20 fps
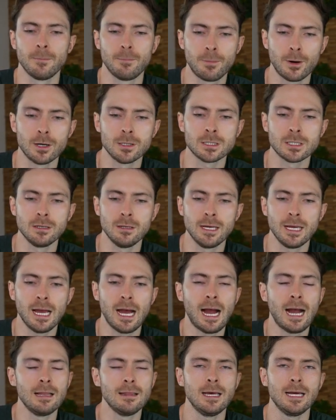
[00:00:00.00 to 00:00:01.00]
Personally,
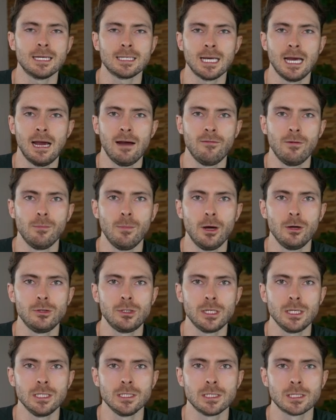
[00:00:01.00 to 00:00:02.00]
I like to have
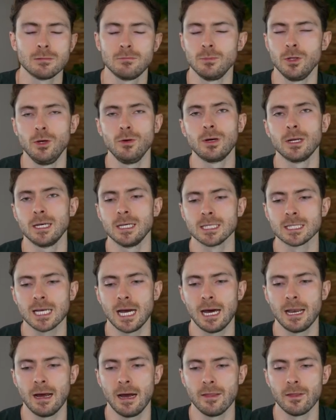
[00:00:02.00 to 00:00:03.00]
emojis. You can
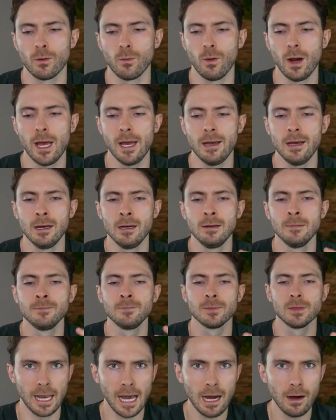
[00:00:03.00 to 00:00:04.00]
decide either way.
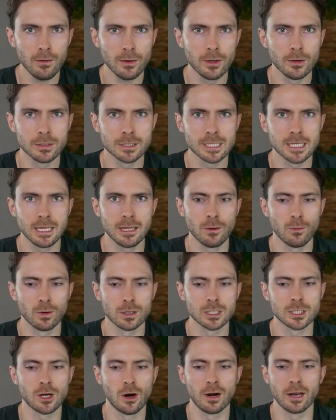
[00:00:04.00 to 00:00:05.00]
Now you'll see that we're
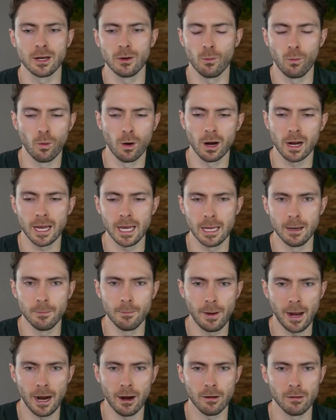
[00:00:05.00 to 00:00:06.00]
starting to work in
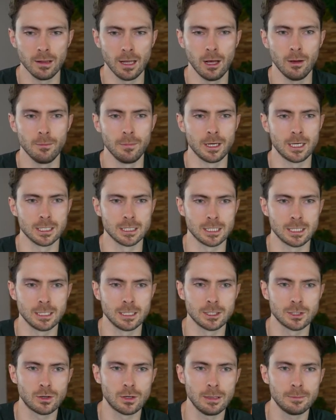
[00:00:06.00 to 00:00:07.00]
parallel because the
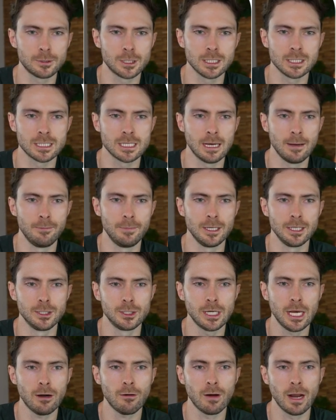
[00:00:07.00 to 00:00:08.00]
descriptions have been
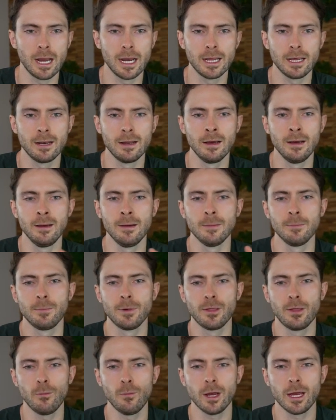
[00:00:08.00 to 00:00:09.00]
generated,
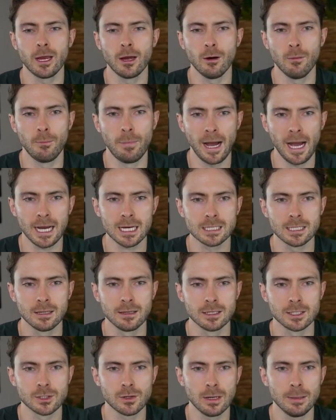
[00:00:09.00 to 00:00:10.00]
but then we can go back to
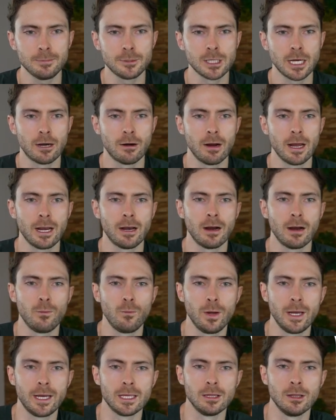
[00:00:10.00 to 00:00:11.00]
the script generator
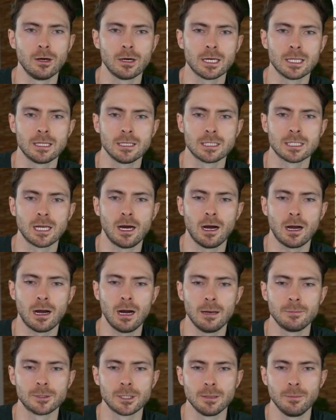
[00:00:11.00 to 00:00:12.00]
and we can look at the stock
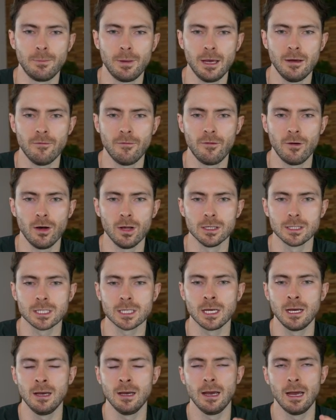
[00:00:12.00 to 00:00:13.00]
option
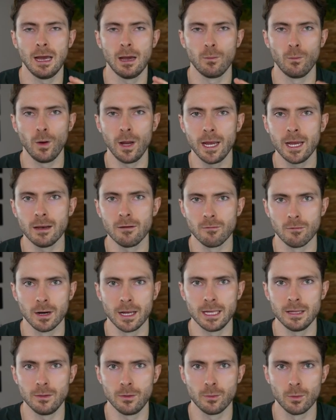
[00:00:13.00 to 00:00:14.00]
pitfalls and we can
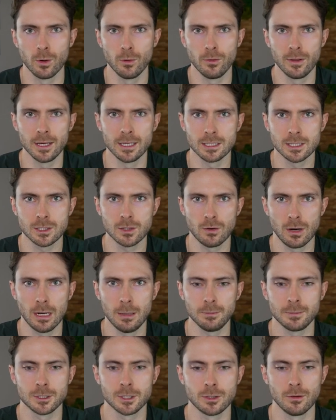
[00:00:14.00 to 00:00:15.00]
read through this
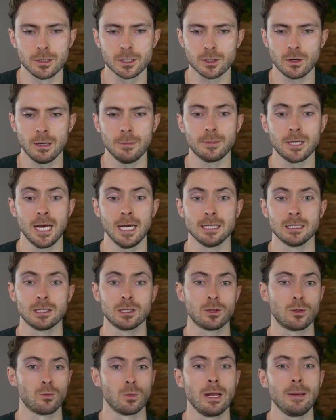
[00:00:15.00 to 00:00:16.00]
script. So the script has
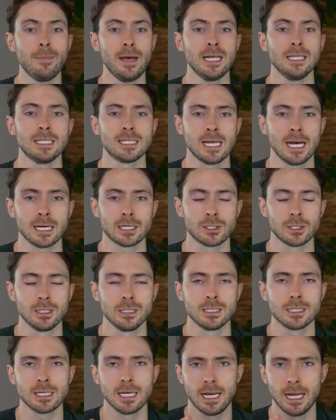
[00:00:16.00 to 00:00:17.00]
3 main
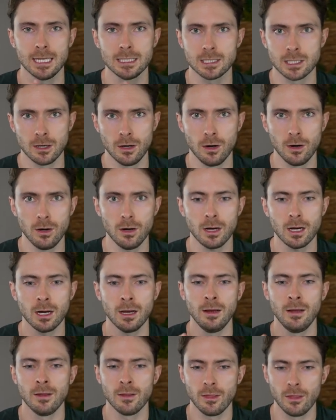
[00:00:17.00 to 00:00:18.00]
sections. It has the hook,
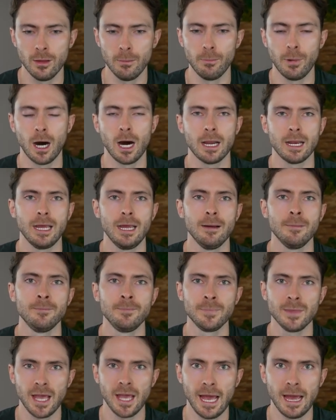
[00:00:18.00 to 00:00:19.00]
the body,
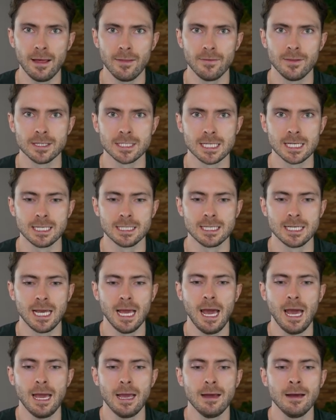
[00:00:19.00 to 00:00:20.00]
and the
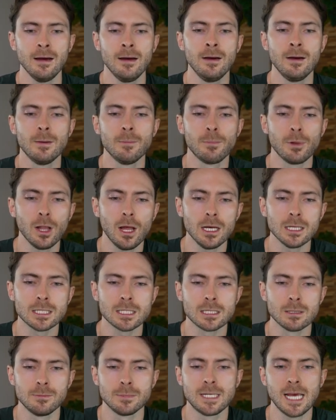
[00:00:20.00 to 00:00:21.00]
CTA,
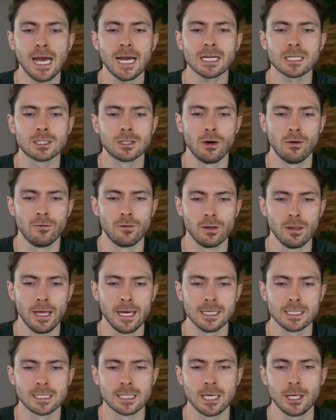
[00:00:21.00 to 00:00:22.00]
plus some text
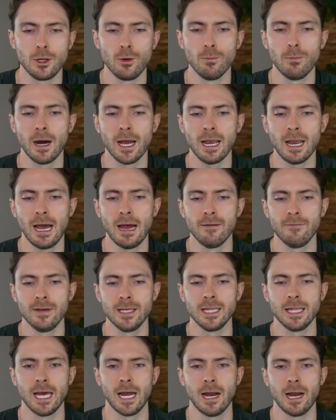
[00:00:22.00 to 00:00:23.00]
overlays that you might have
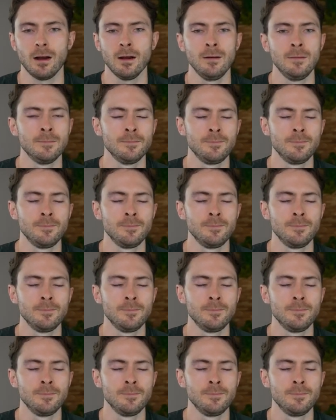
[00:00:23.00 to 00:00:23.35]
in there.